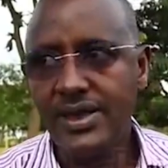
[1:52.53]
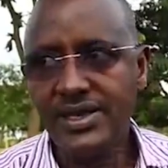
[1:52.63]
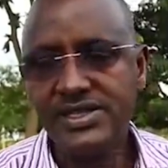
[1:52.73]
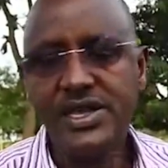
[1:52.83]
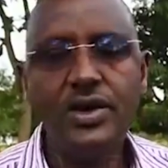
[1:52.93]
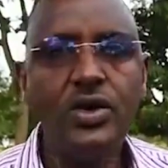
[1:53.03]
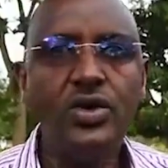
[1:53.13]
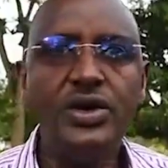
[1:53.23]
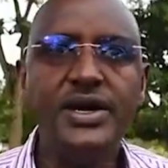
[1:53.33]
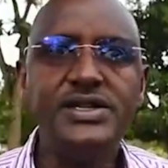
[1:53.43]
other
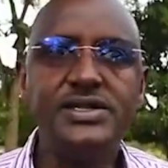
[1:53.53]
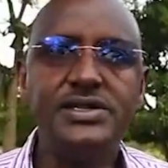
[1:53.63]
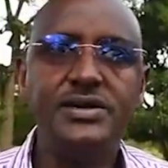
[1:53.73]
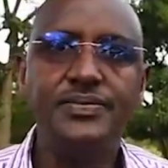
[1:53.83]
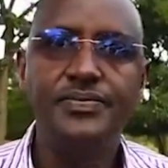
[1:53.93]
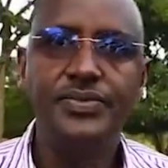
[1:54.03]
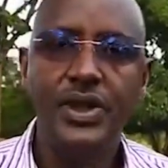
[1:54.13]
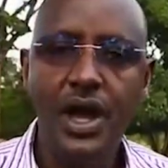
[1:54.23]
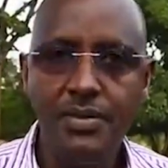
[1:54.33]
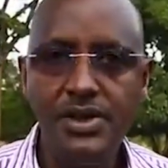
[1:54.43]
stakeholders,
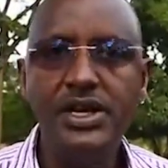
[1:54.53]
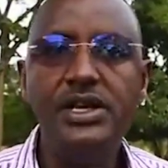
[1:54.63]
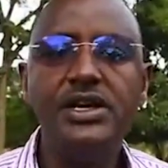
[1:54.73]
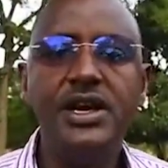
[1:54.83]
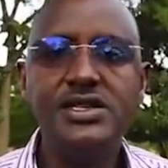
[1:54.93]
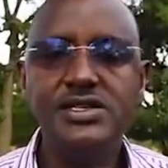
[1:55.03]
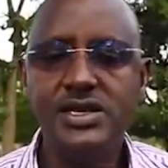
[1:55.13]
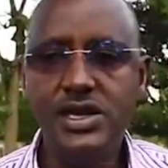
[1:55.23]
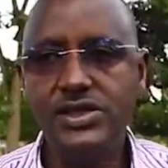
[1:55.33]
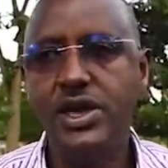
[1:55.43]
I mean leaders
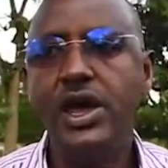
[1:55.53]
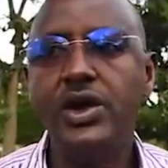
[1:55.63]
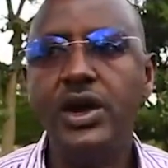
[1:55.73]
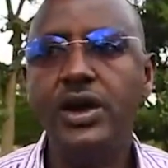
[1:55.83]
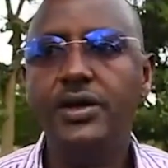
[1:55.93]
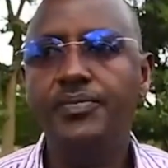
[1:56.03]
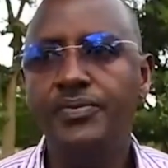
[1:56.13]
in the area,